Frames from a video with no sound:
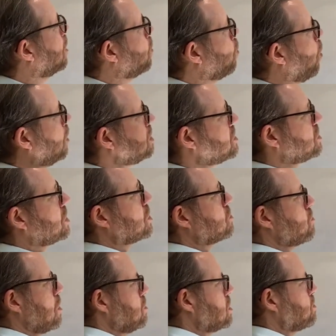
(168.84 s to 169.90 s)
One is the
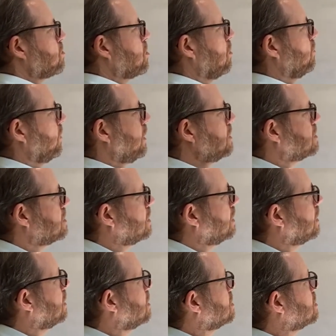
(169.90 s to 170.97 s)
gross profit,
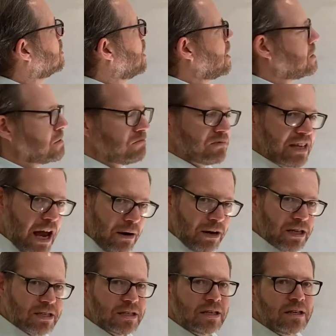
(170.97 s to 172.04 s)
so that's
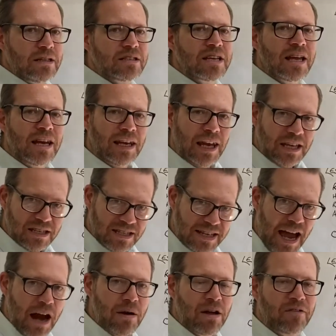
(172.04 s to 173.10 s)
direct sales less
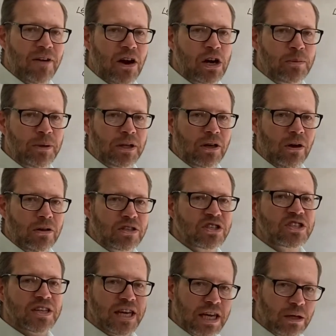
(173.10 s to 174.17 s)
direct variable
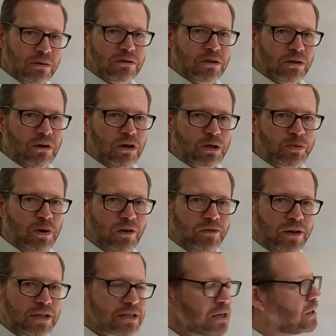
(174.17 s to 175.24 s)
costs equal to the gross
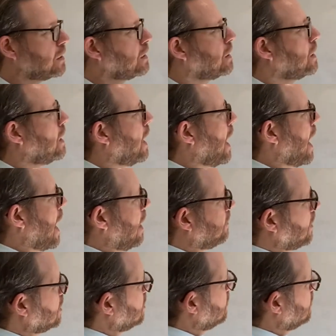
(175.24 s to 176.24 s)
profit, and then